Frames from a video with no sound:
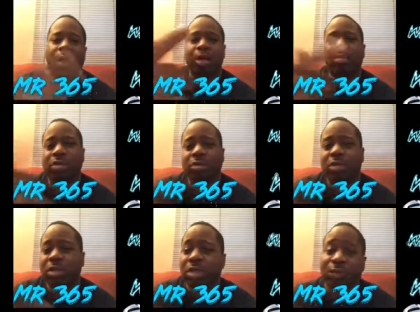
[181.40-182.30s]
rocking Mister
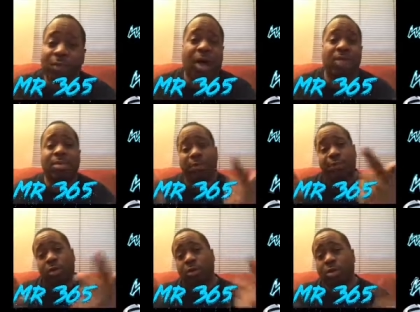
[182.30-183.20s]
three sixty-five, man.
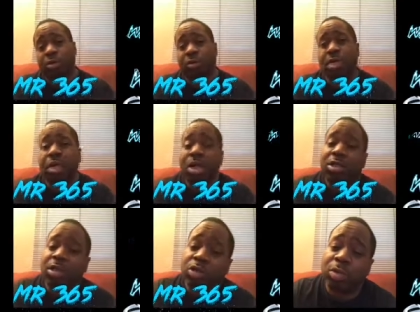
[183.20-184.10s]
Follow us on the
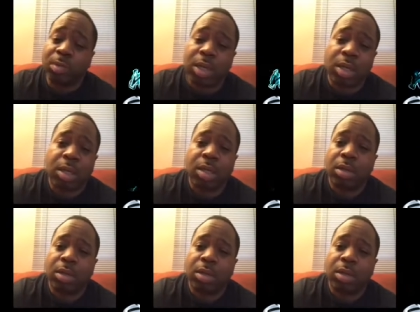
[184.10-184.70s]
social media.